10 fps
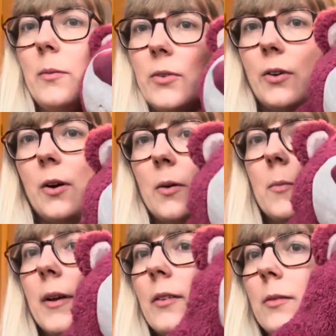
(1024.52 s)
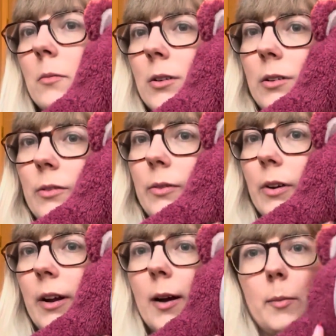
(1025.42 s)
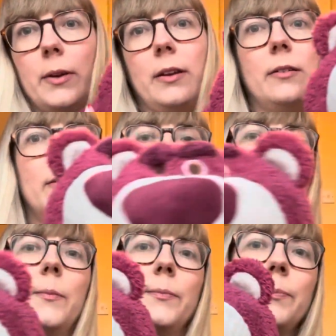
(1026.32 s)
him to go and make somebody else very happy. So